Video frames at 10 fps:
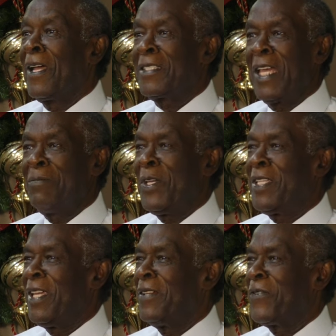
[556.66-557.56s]
I stayed
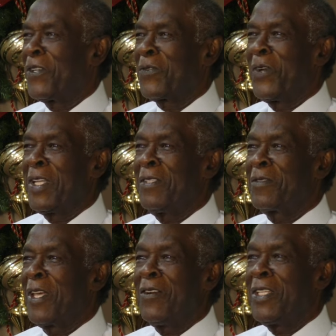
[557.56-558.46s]
busy for
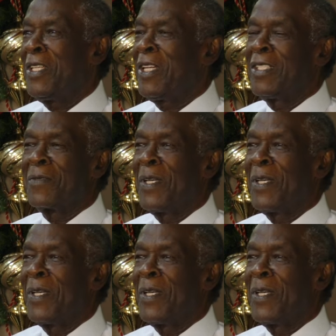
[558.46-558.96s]
20, 30 years.